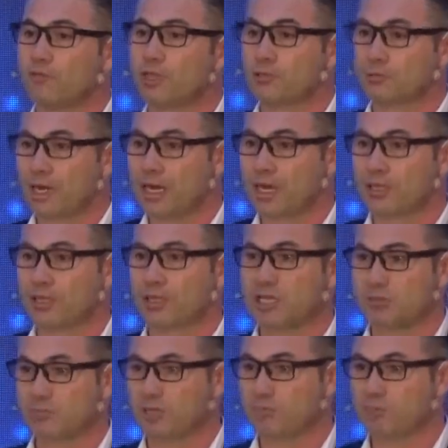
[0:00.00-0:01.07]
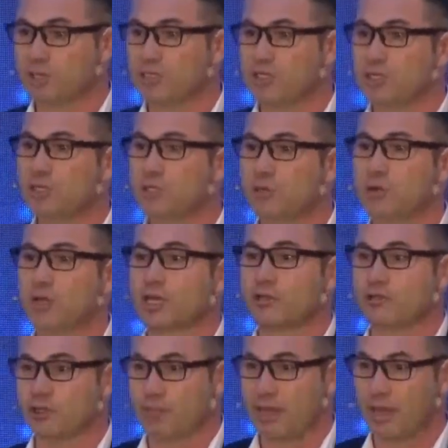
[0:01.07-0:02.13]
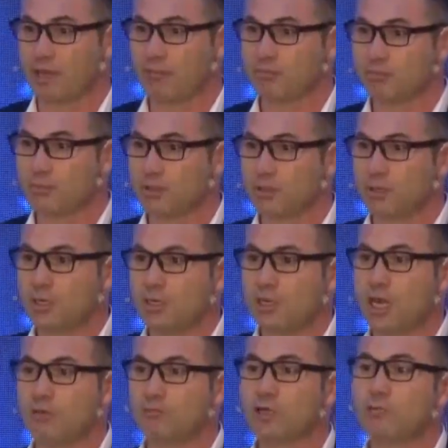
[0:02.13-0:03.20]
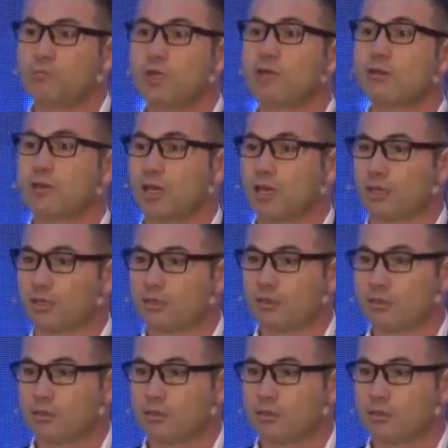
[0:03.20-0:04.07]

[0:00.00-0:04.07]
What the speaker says: what Rakuten has been busy doing in Japan and what we think